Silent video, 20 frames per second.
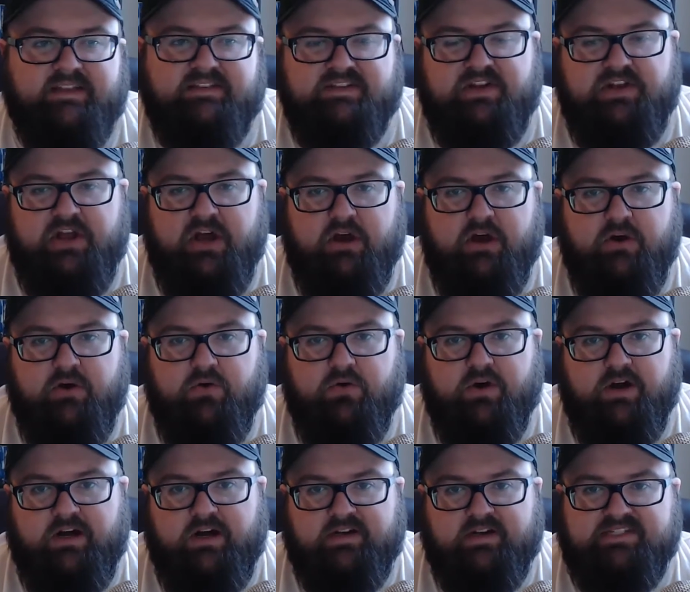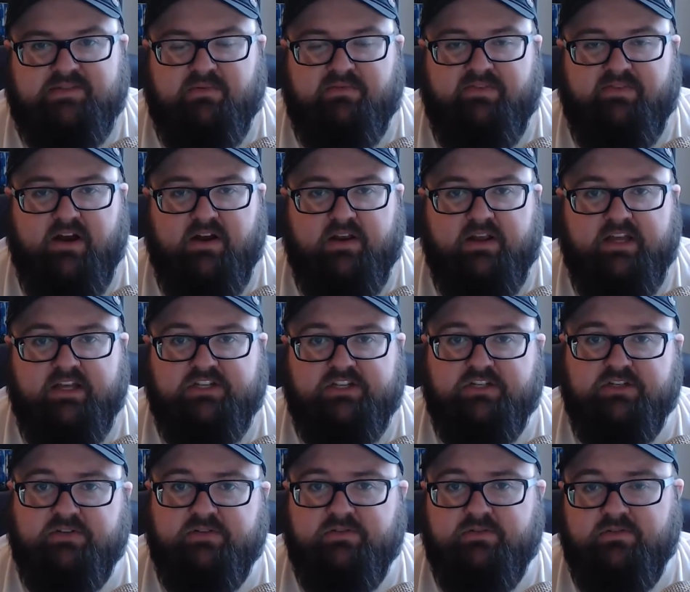know some of our
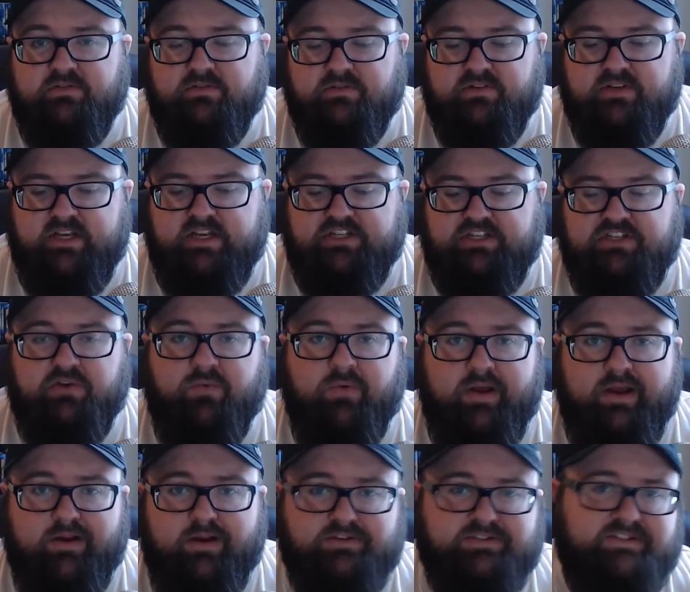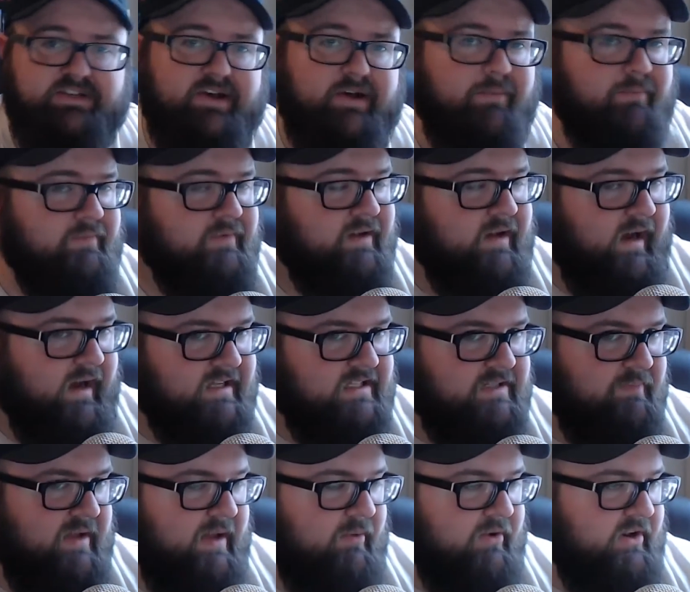kitchenware, to
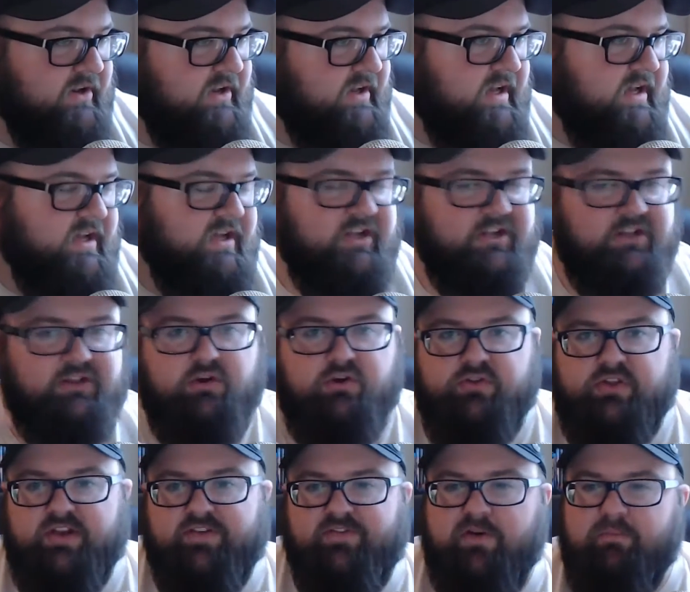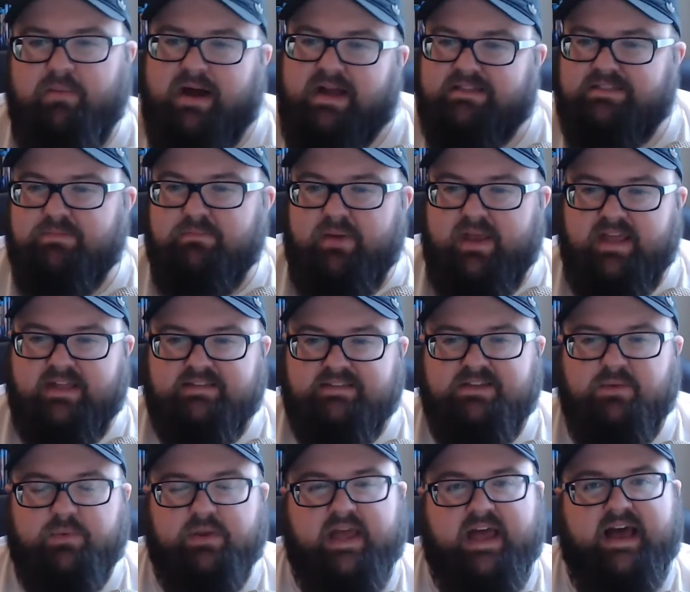be able to learn the different pots and pans
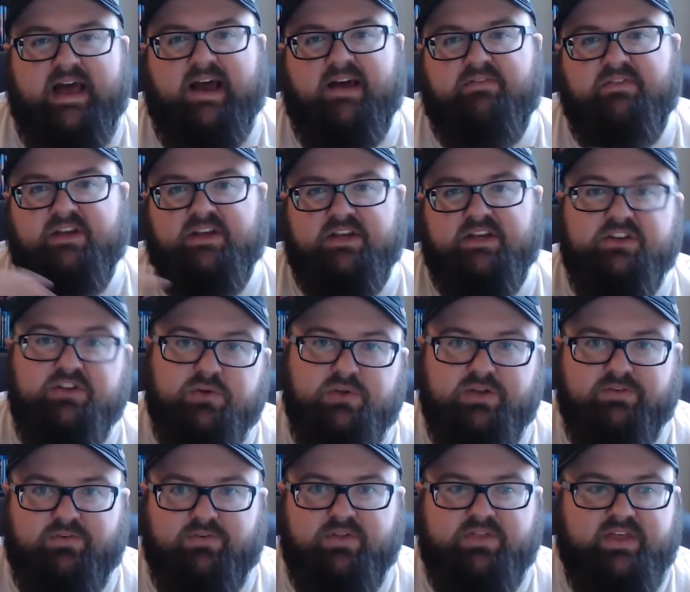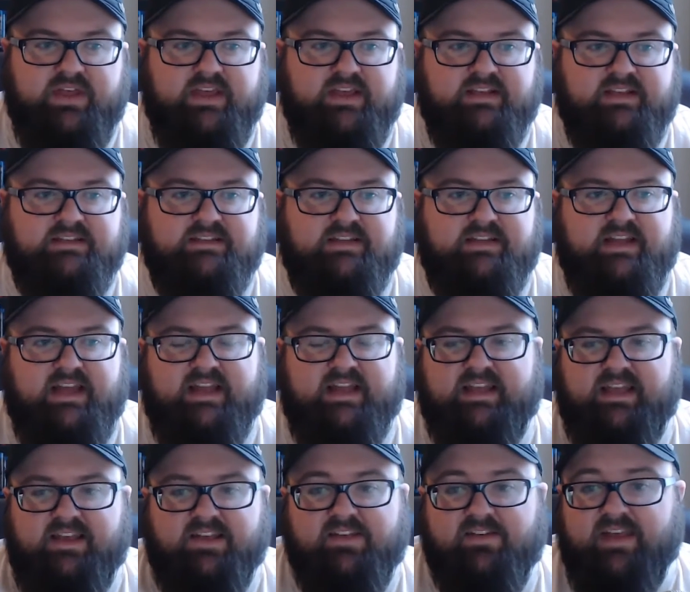that we have that could do different things, and
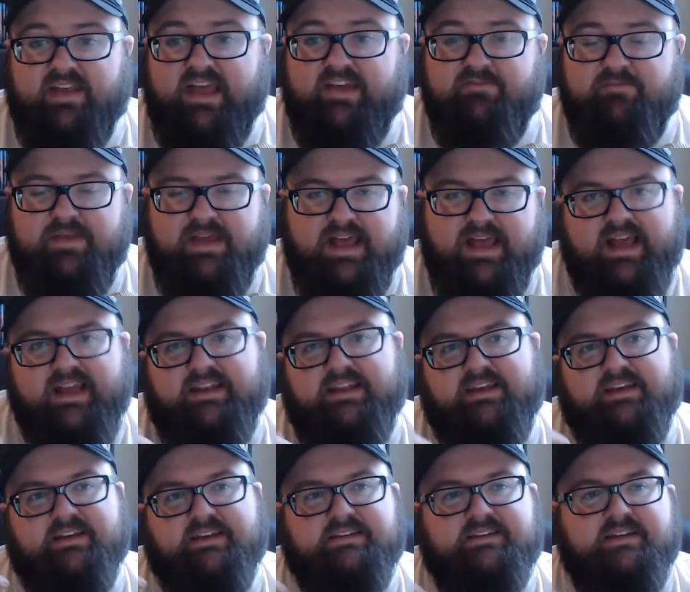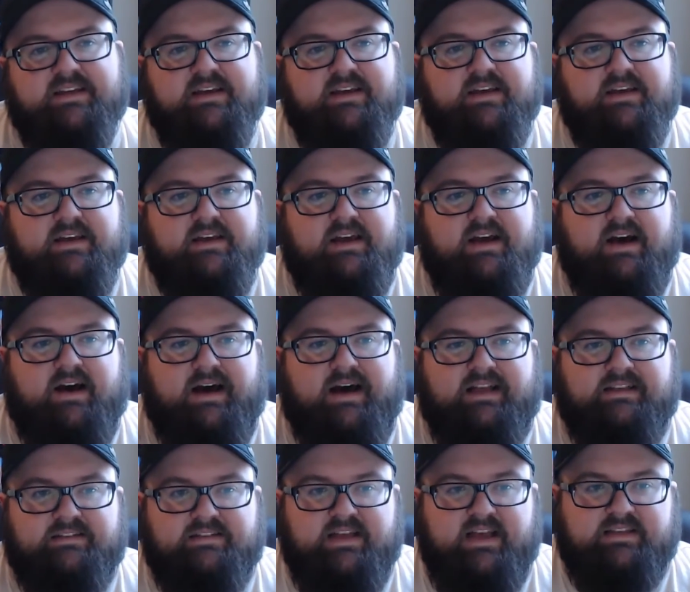it gave me ideas
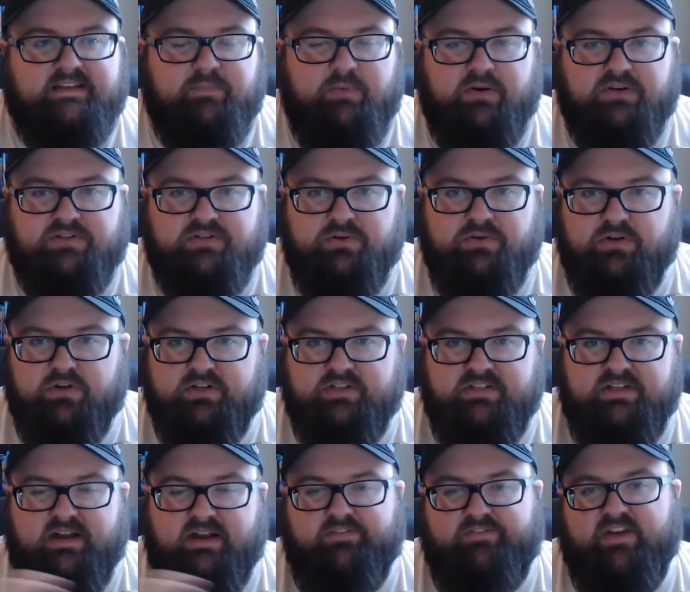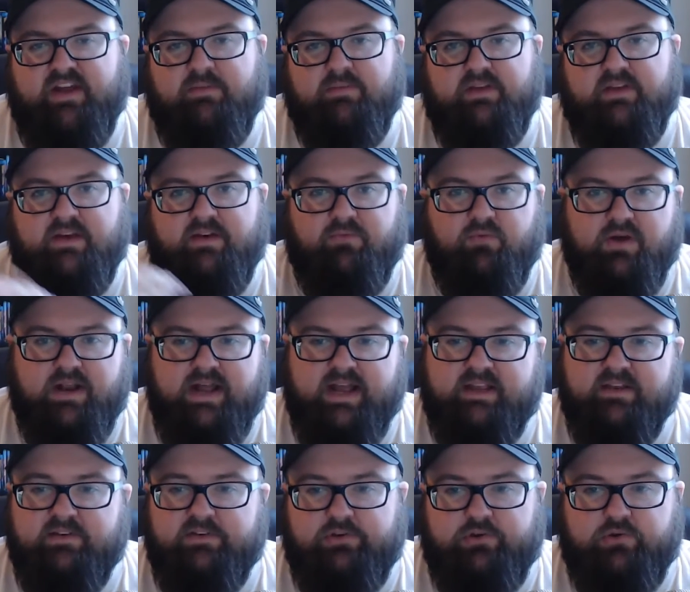as a person who cooks in our family of what I
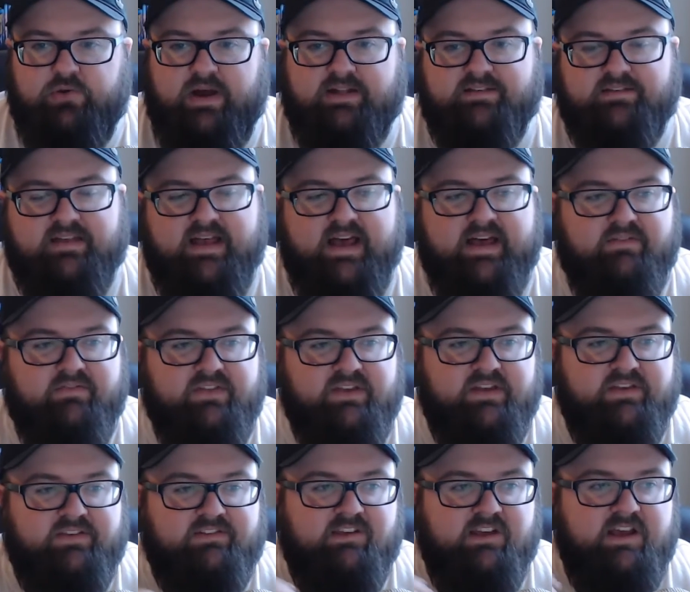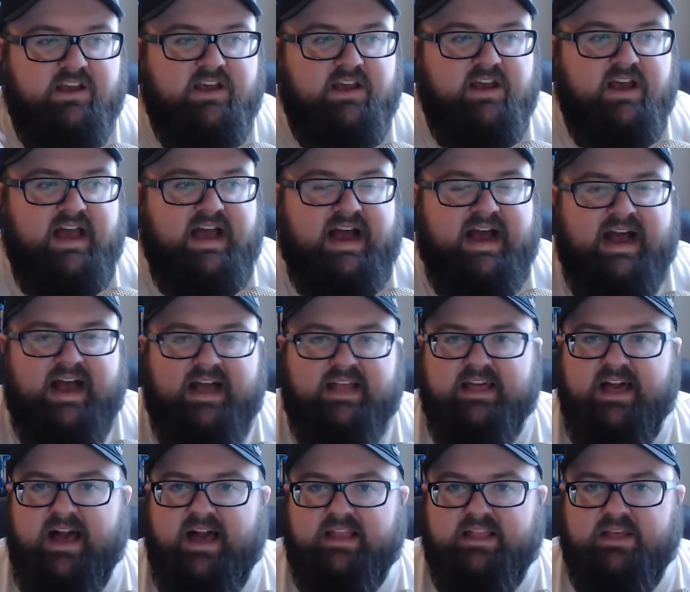can do outside of this. Highly,
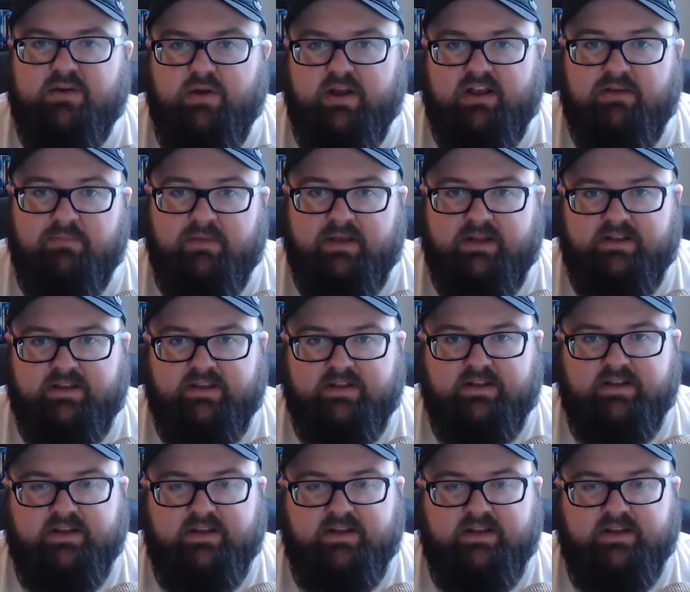highly recommended